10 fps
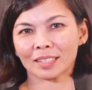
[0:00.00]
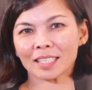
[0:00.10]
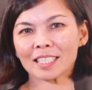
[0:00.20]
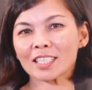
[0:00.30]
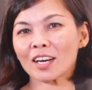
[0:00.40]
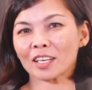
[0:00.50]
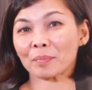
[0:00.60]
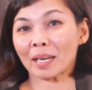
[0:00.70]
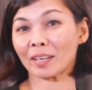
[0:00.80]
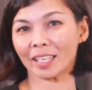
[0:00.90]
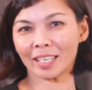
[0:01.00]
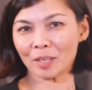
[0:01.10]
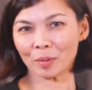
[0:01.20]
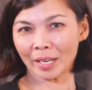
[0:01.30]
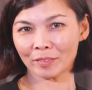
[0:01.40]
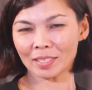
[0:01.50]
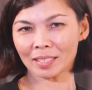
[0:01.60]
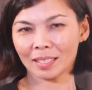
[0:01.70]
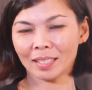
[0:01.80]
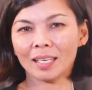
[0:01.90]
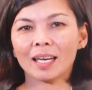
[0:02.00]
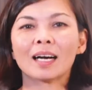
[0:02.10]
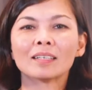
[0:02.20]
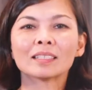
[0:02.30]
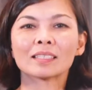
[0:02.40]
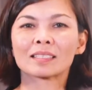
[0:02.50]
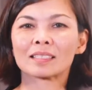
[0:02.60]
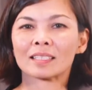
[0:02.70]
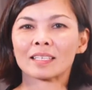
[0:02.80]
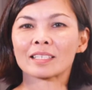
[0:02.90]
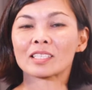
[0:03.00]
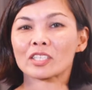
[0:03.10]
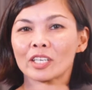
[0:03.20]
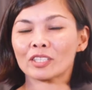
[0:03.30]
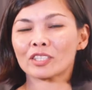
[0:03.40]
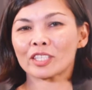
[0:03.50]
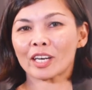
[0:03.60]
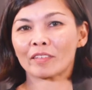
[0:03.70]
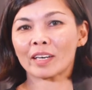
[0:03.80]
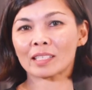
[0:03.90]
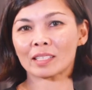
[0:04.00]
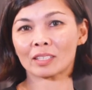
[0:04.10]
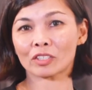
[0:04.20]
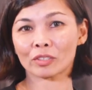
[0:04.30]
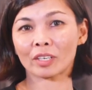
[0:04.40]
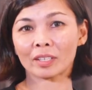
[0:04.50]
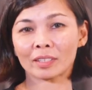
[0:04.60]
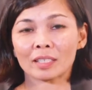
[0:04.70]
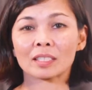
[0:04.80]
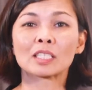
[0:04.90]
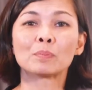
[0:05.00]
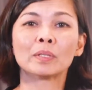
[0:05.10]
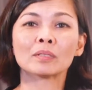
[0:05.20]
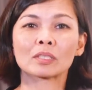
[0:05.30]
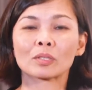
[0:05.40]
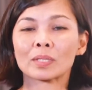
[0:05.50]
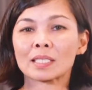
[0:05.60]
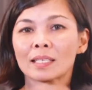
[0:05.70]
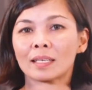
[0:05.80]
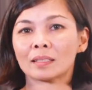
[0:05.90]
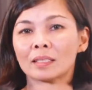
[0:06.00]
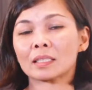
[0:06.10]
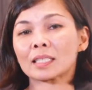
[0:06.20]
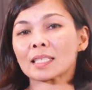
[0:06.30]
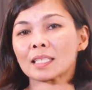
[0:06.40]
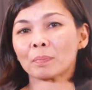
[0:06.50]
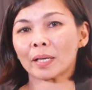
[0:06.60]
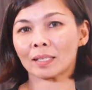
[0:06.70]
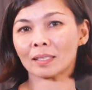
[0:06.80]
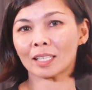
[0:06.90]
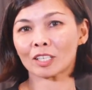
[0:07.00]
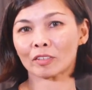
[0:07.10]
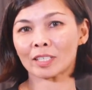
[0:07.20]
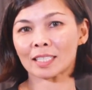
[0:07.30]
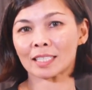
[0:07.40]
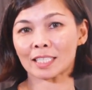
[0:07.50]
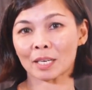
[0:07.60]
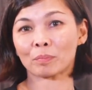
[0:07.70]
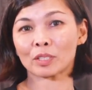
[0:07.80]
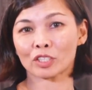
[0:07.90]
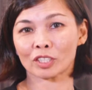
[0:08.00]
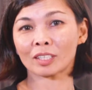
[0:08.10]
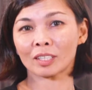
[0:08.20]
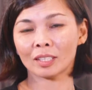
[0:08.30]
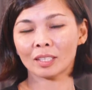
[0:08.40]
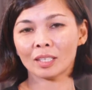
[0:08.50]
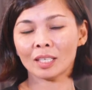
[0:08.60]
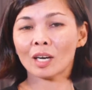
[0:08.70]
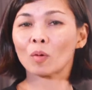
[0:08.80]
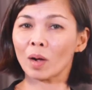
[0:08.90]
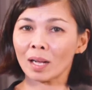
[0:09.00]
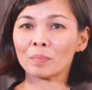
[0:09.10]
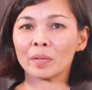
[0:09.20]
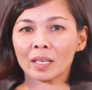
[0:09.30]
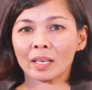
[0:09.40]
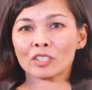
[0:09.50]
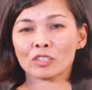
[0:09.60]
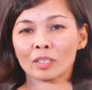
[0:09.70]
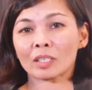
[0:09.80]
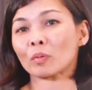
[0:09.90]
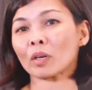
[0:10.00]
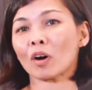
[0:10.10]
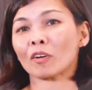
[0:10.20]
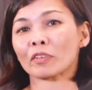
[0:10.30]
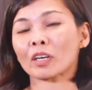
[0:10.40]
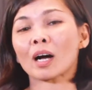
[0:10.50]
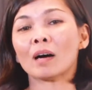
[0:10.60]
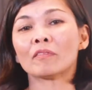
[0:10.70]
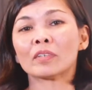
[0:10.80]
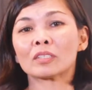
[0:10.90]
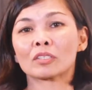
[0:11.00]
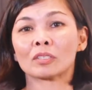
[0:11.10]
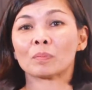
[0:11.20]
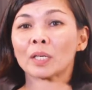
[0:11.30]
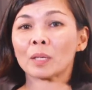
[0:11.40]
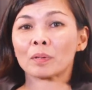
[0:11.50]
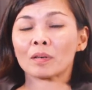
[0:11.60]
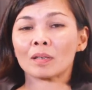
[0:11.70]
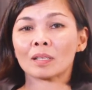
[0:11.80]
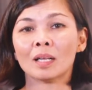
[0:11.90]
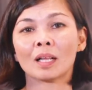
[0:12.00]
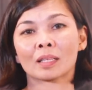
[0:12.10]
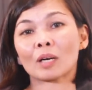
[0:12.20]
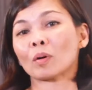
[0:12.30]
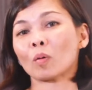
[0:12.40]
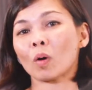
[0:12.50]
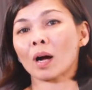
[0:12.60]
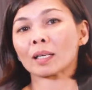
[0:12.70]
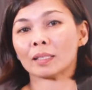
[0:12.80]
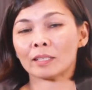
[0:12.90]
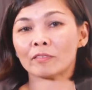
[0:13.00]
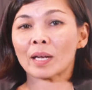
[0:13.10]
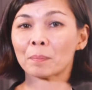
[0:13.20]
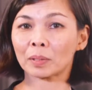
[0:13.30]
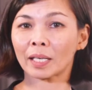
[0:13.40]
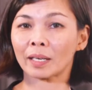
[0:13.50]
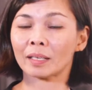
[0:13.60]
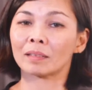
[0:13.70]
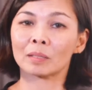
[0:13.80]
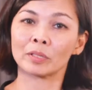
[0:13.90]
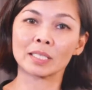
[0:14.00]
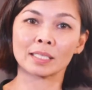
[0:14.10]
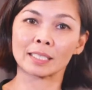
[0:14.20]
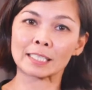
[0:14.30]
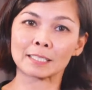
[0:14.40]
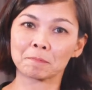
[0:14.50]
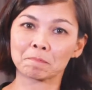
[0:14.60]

Let's talk about heat waves. How does the Exchange TRX ensure that it's built to withstand the anticipated increase in temperature while making sure that we offer comfort to the people that will work, live, and play in the precinct.